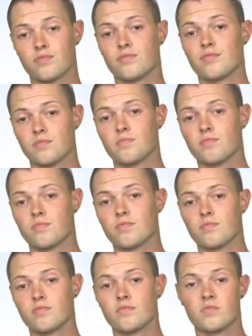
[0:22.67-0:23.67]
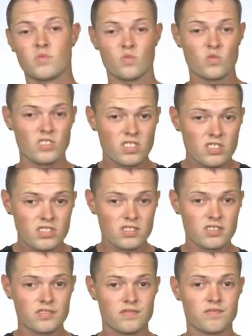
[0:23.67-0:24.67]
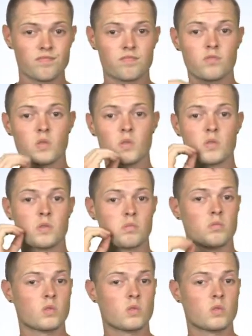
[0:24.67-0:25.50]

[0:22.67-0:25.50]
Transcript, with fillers: For example, you are retired,